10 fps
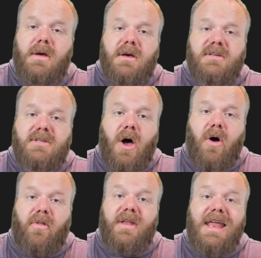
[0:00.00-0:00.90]

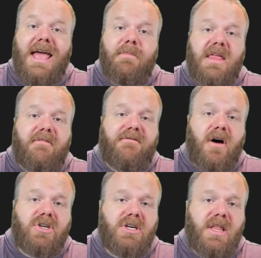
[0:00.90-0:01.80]
So the name of that
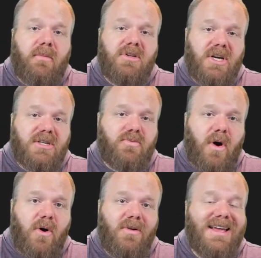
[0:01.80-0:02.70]
function that we just
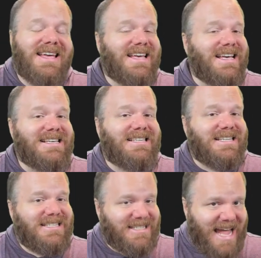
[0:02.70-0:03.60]
wrote is
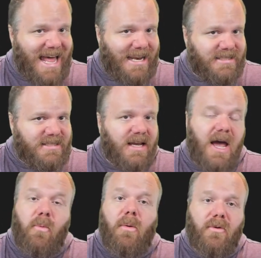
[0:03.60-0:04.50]
status.
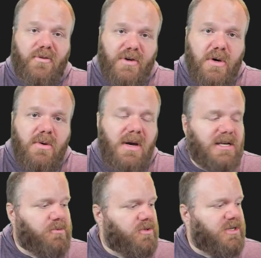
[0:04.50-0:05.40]
And what we'll do
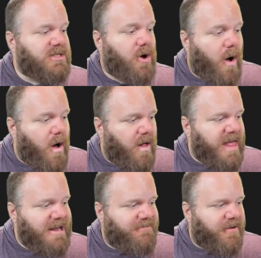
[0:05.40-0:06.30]
is we'll just call
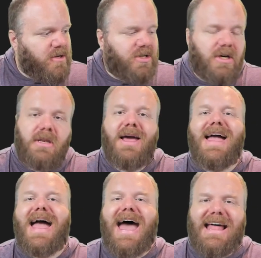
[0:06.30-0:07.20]
that function
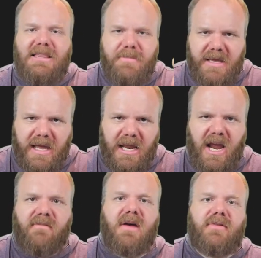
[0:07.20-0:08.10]
at the beginning
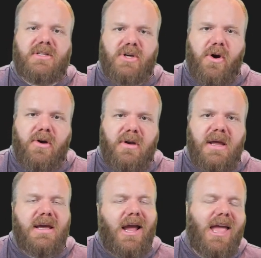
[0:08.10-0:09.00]
of every turn,
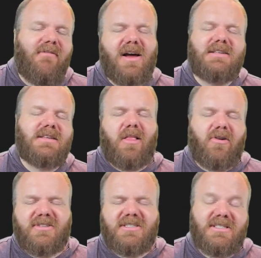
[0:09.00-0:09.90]
giving us a
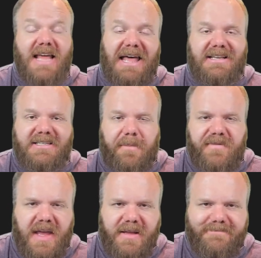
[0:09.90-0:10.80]
little status update.